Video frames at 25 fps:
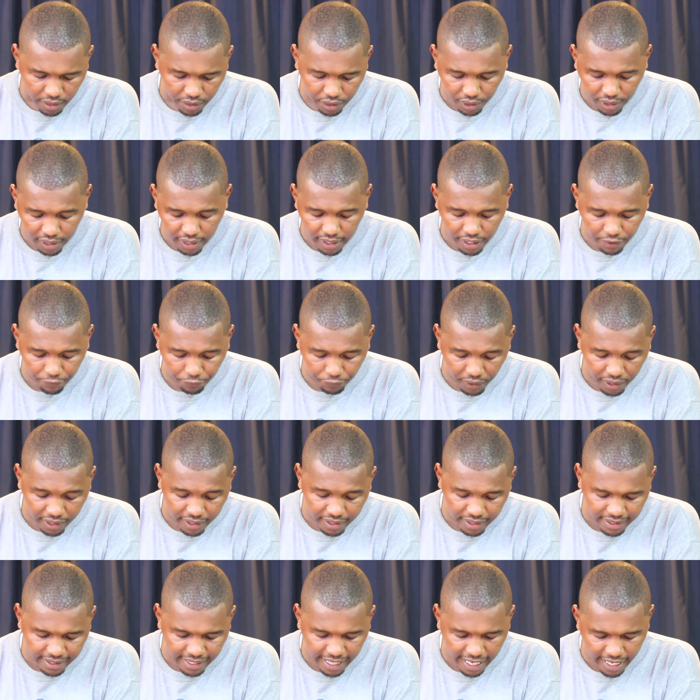3
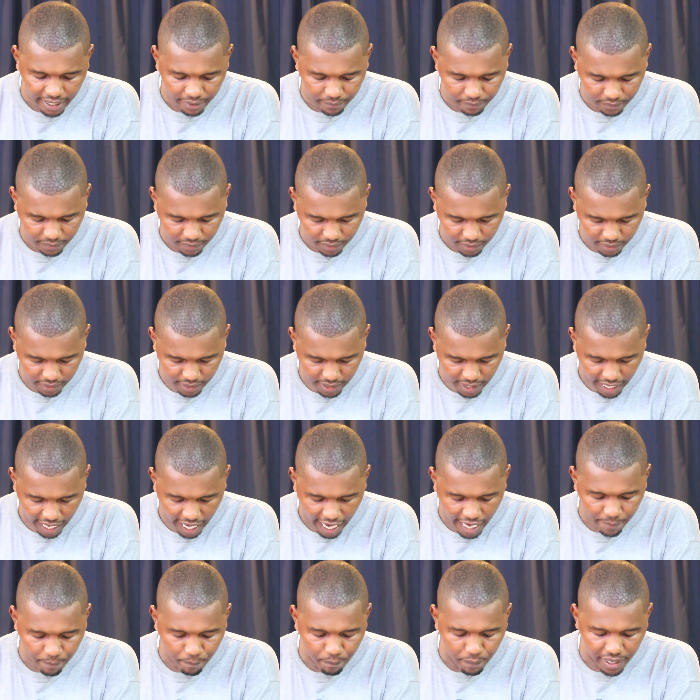different times
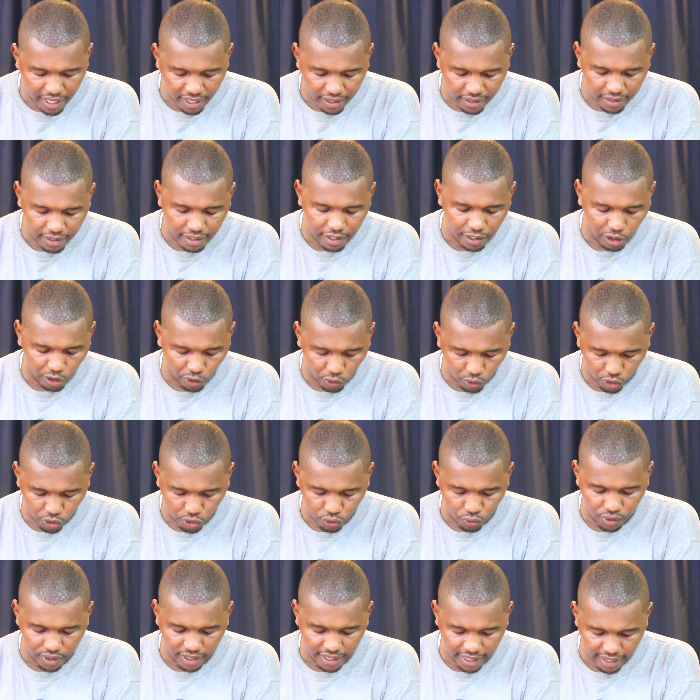I begged the Lord
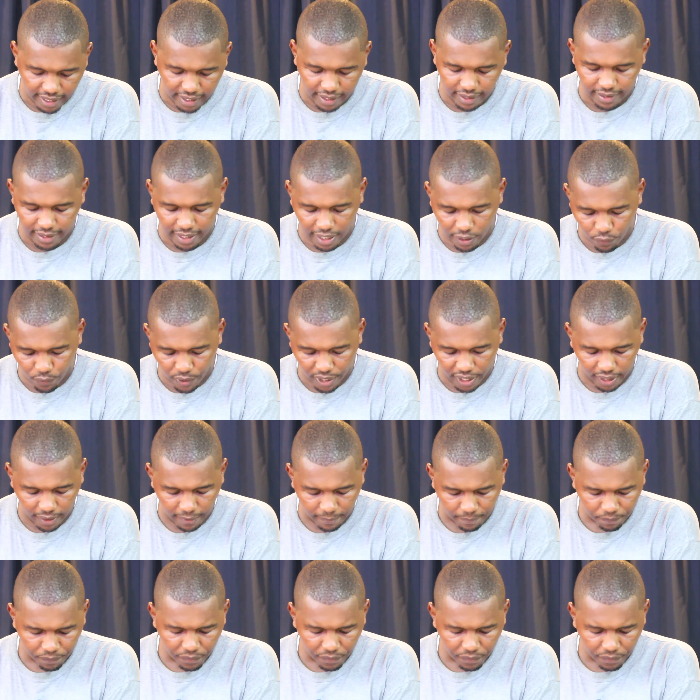to take it away.